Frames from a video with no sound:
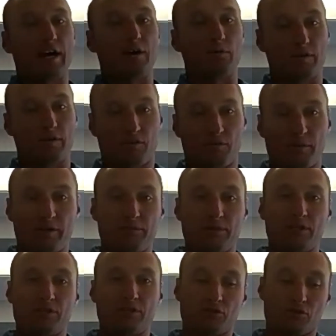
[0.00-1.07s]
whatever it might
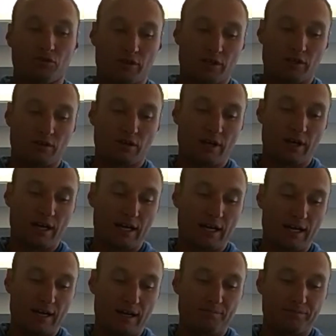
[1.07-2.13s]
be. So then
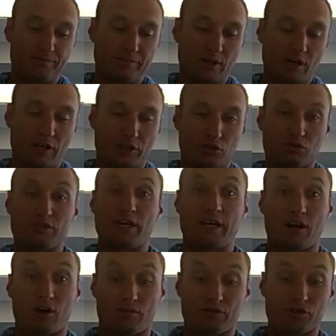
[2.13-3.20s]
you can take
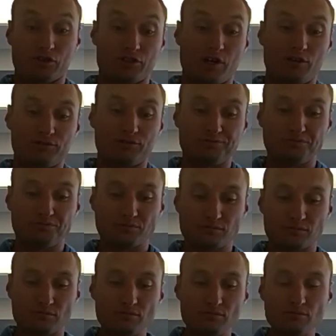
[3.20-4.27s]
care of yourself.
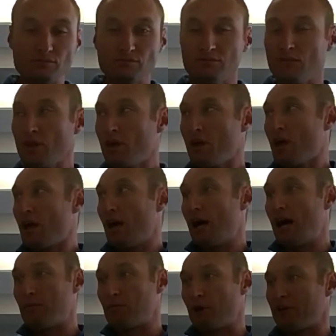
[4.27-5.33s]

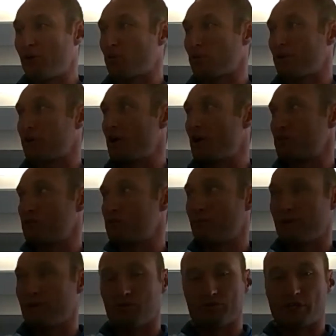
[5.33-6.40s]
I know we're going to cover some
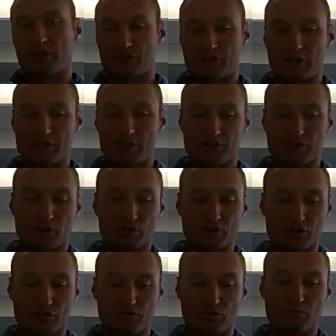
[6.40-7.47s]
of those exercises here in
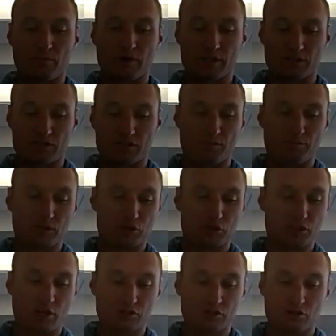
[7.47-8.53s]
just a few minutes.
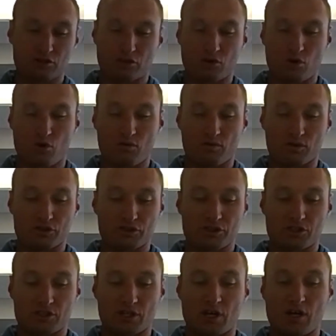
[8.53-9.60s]
Michelle's going to go over
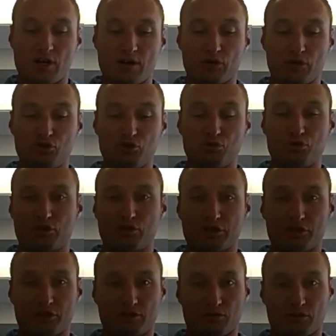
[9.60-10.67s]
some
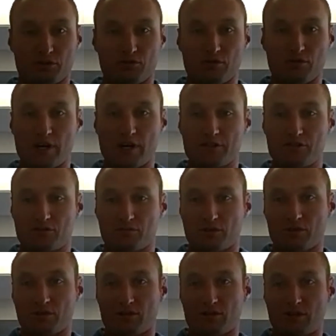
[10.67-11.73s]
nutrition with you guys. So I'm
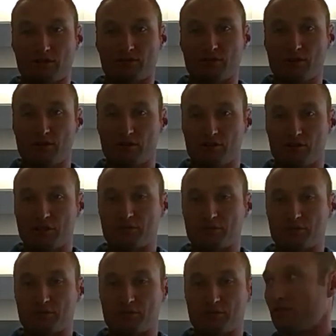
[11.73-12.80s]
going to kind of step
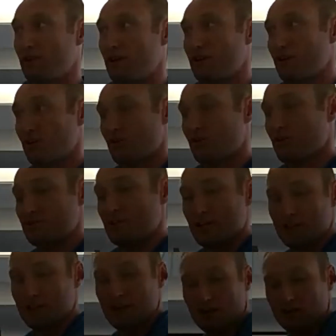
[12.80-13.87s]
aside and let her
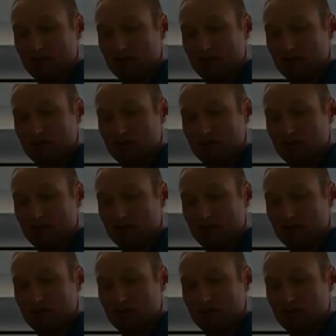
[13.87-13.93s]
take care of